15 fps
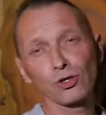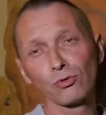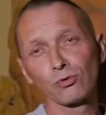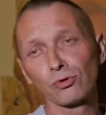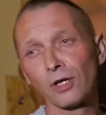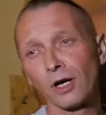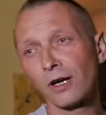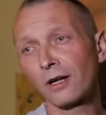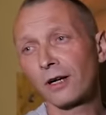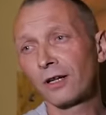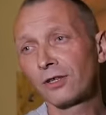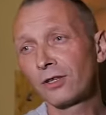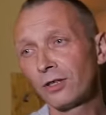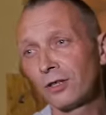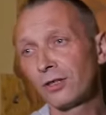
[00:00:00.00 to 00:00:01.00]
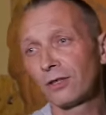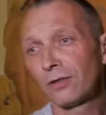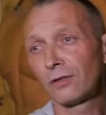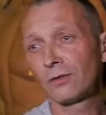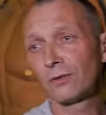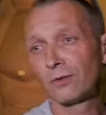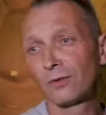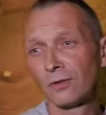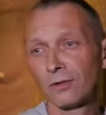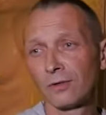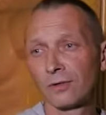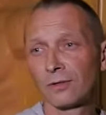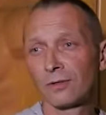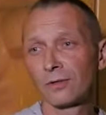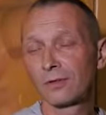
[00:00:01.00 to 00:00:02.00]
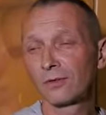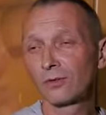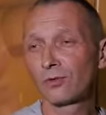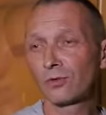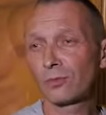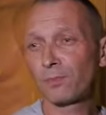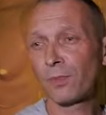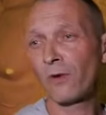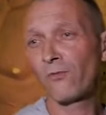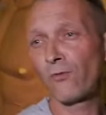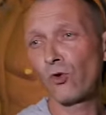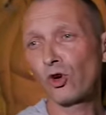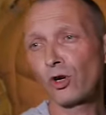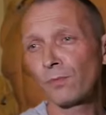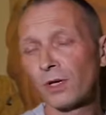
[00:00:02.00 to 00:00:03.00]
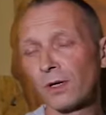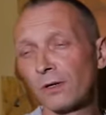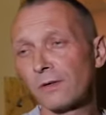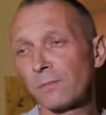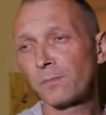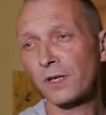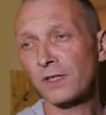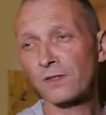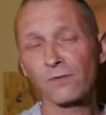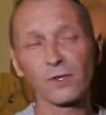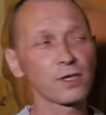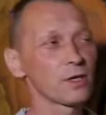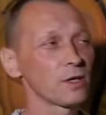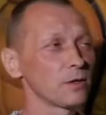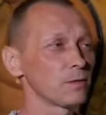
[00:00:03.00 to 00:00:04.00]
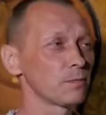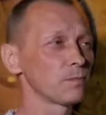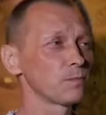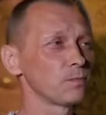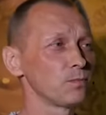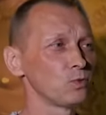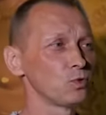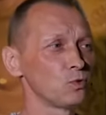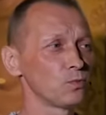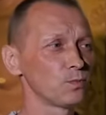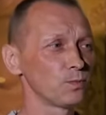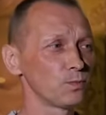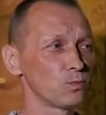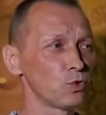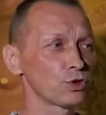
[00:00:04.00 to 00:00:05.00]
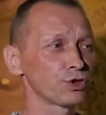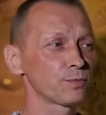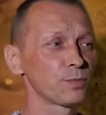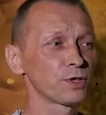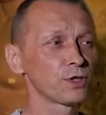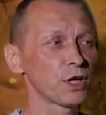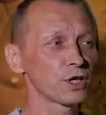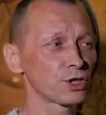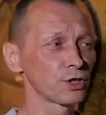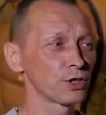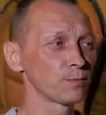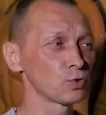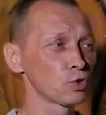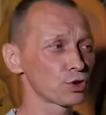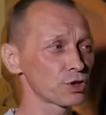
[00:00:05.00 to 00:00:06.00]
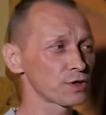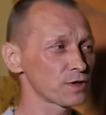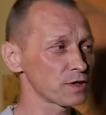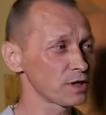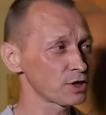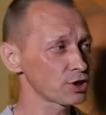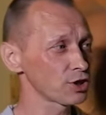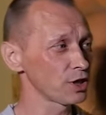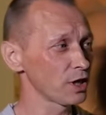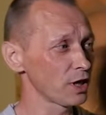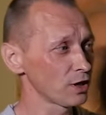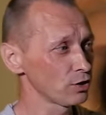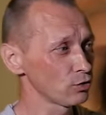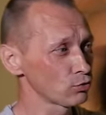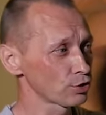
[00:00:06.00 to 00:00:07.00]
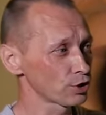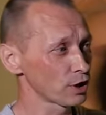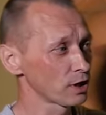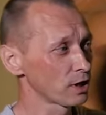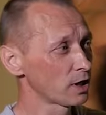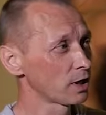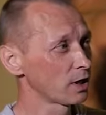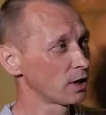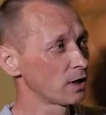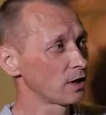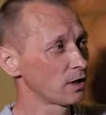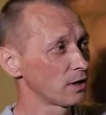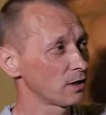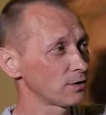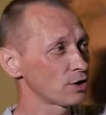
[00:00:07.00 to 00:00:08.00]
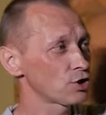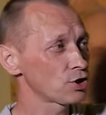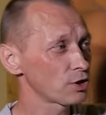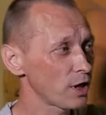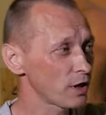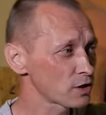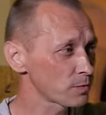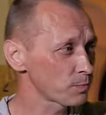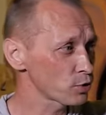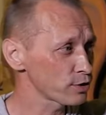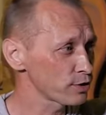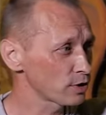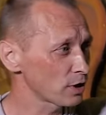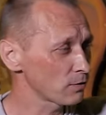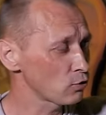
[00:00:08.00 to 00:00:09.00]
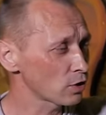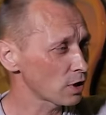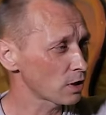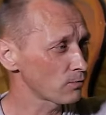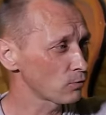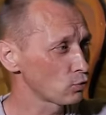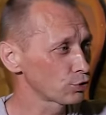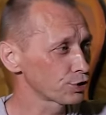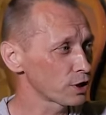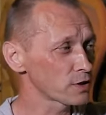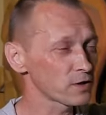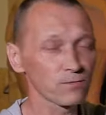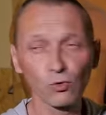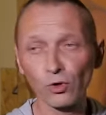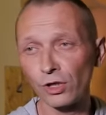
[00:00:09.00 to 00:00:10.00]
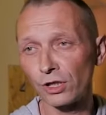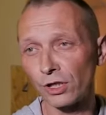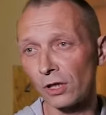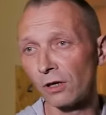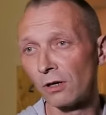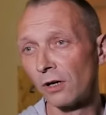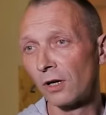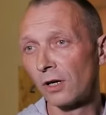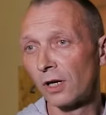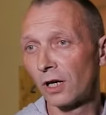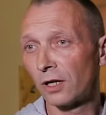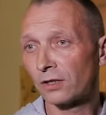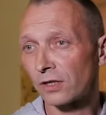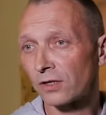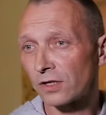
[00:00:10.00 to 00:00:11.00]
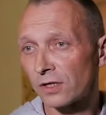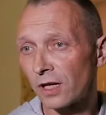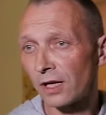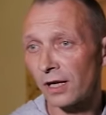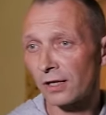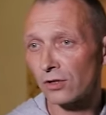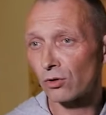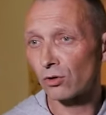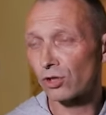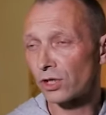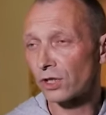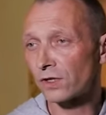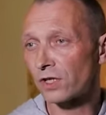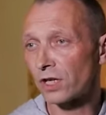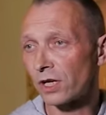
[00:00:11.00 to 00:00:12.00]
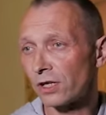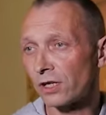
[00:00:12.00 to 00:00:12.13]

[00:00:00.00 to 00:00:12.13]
punches are, well, in terms of their form, they can even be a little more difficult. They already begin after you have already mastered this tool.